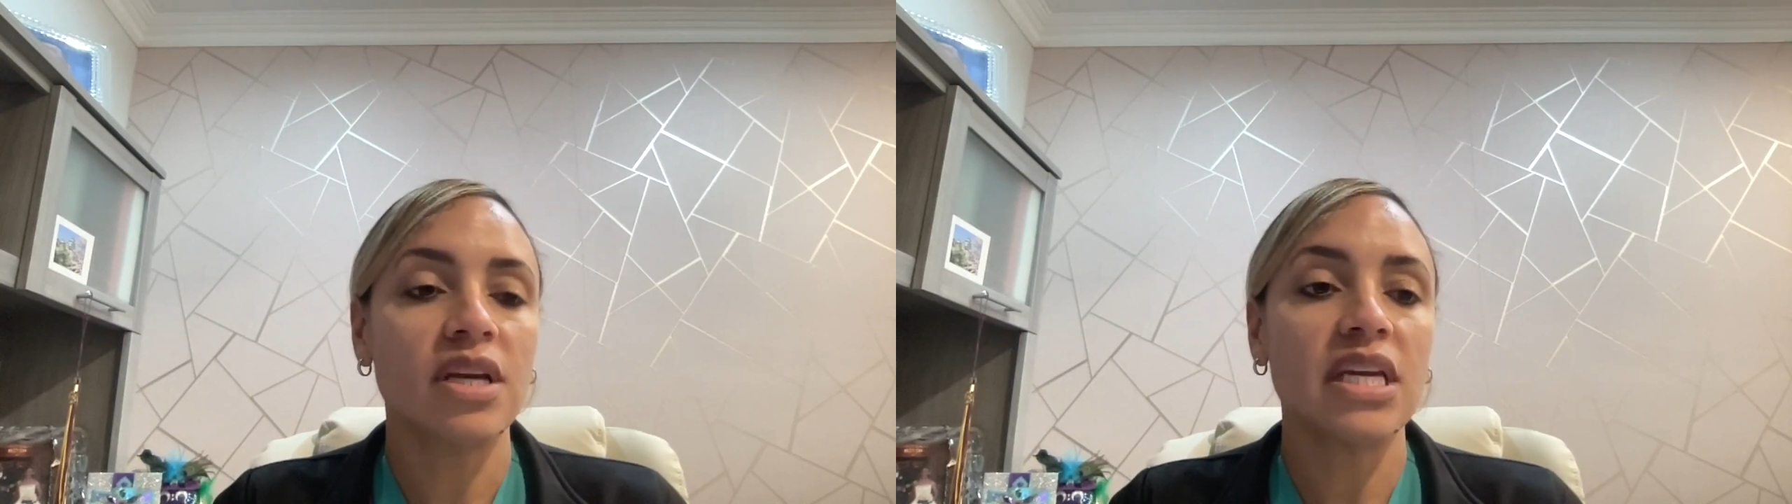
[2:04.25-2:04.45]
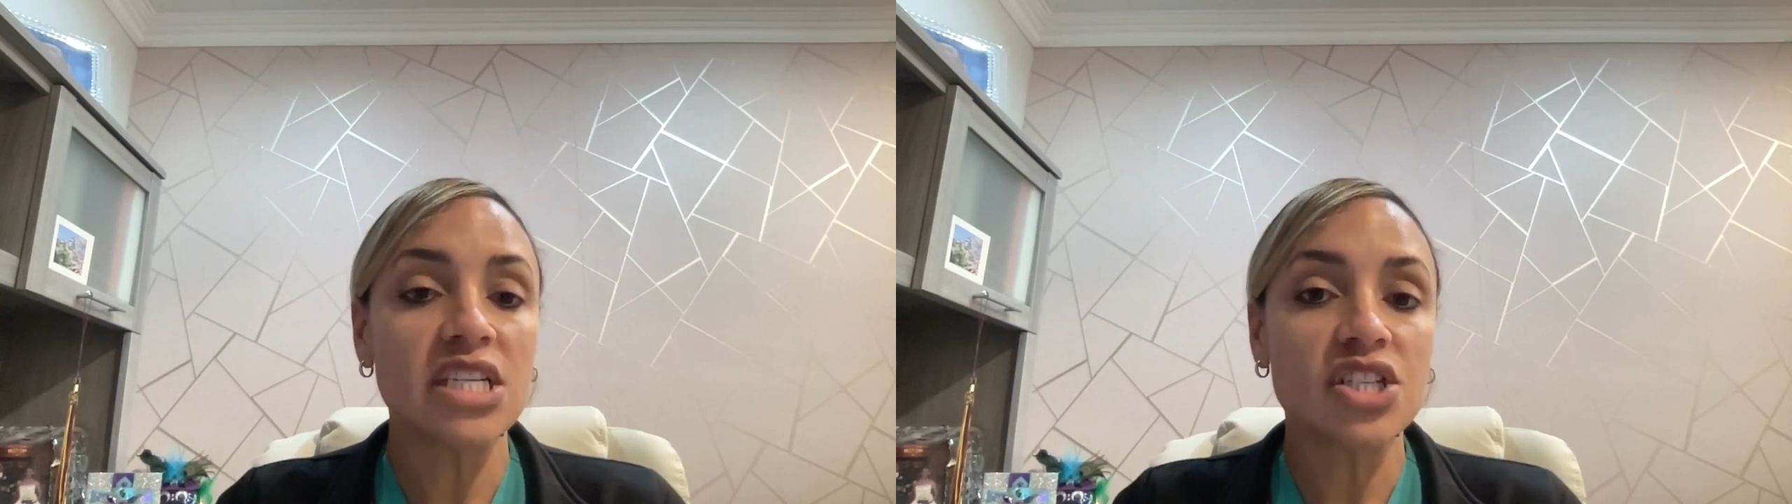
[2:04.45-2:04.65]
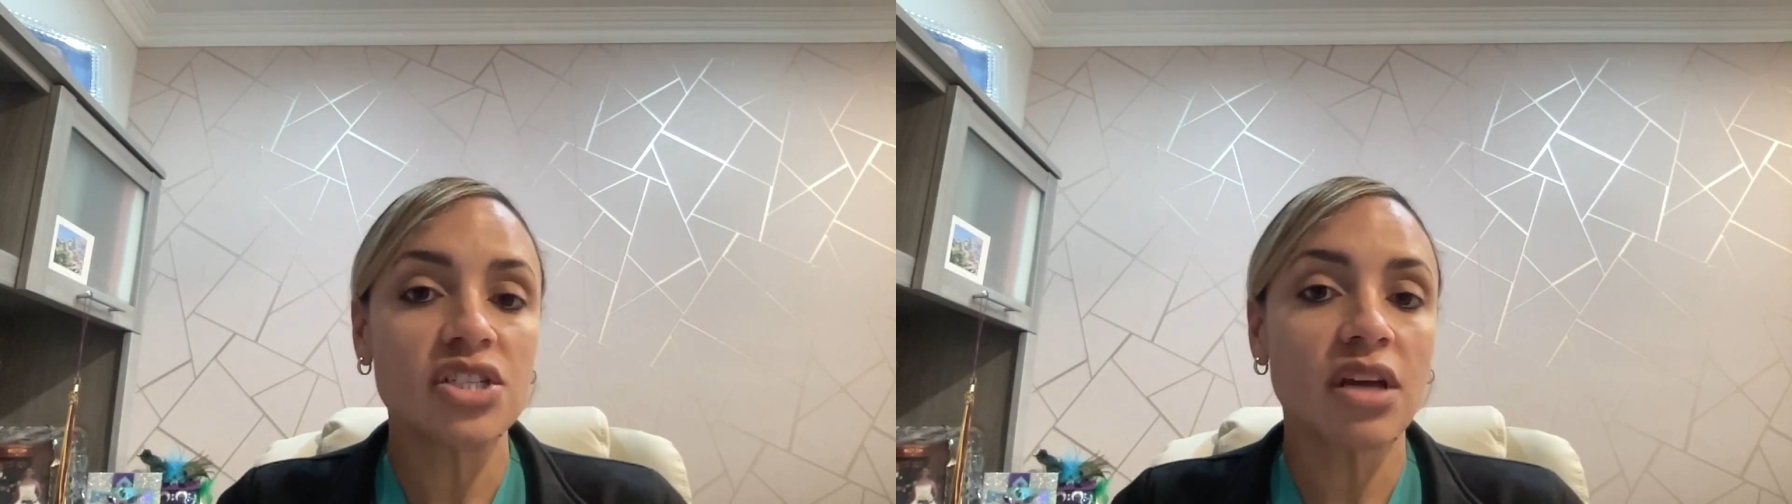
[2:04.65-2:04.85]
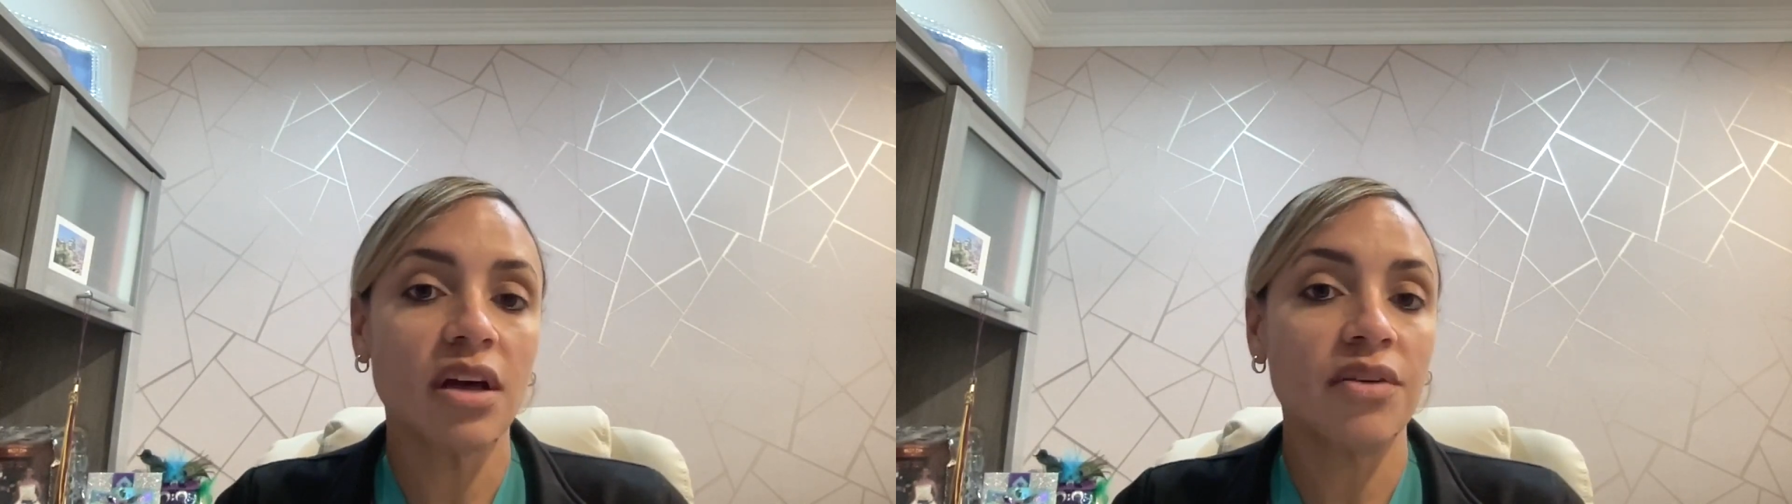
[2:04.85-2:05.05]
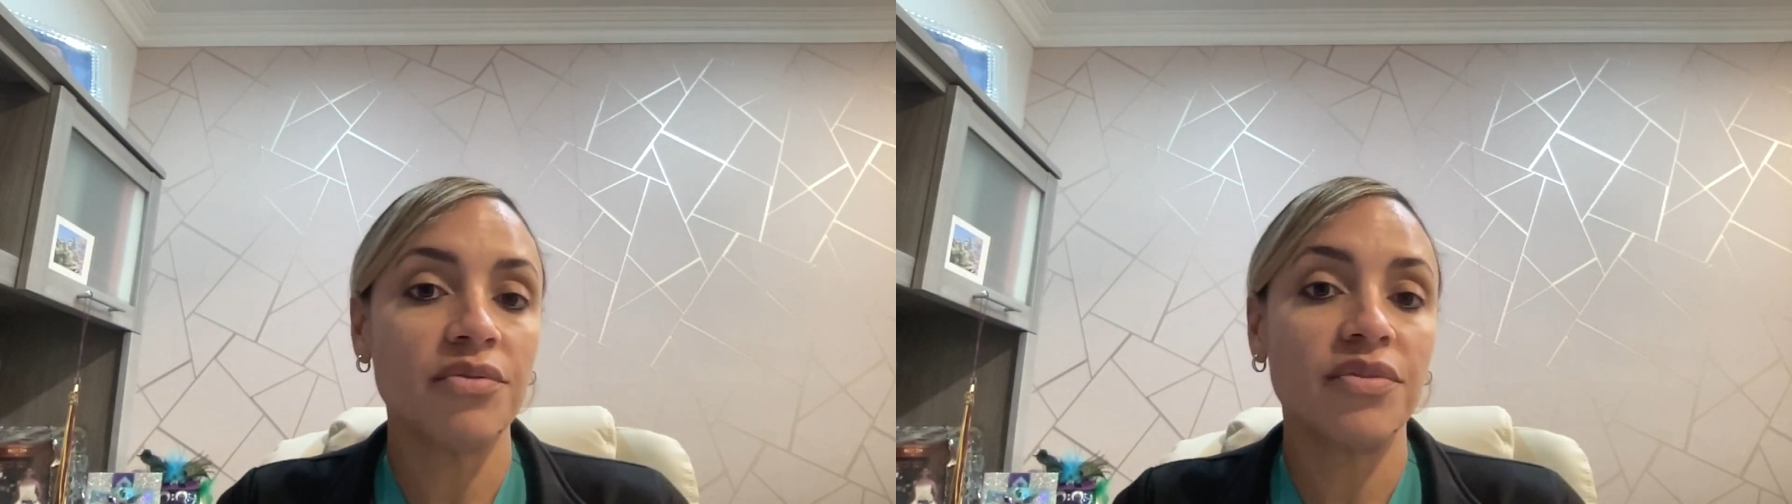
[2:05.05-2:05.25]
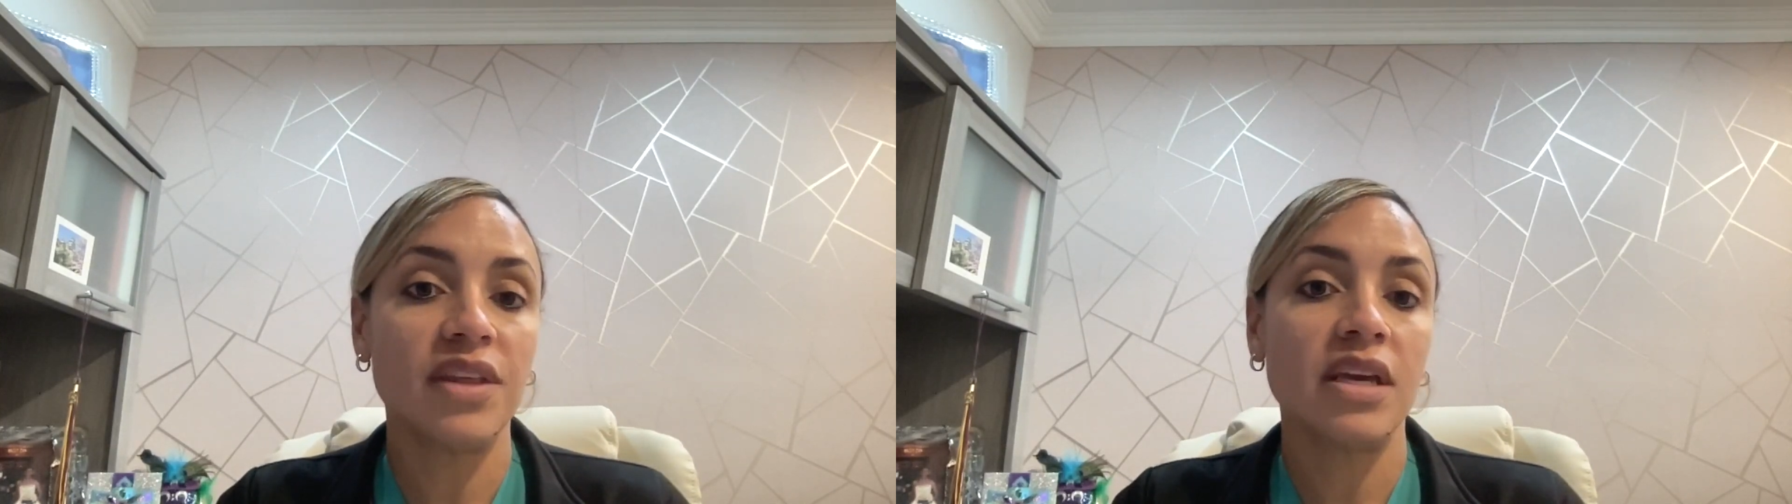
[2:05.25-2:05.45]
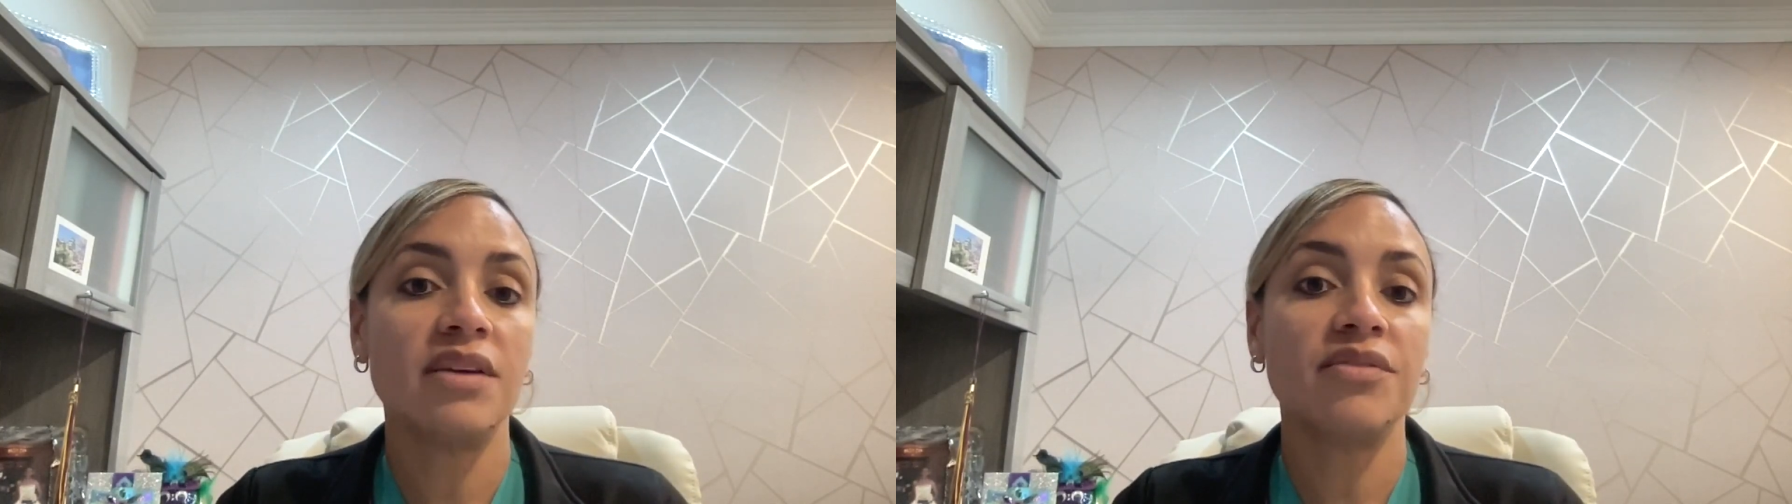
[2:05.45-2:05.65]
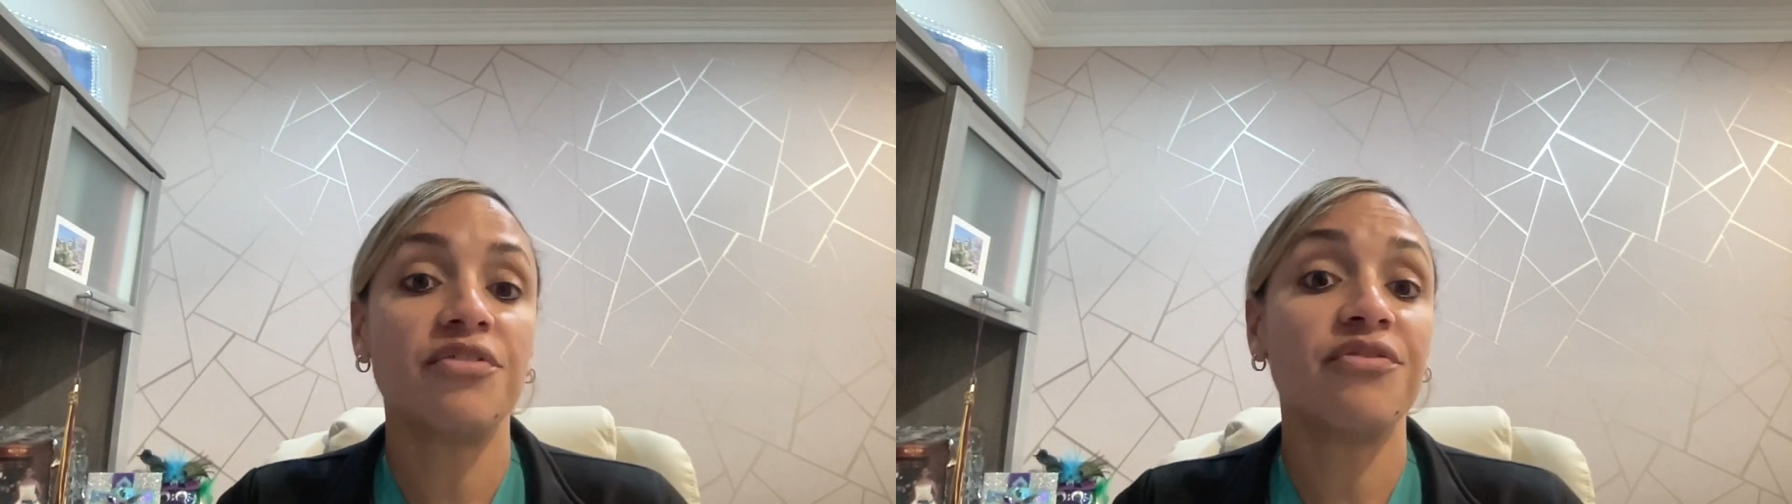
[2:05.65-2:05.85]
each of the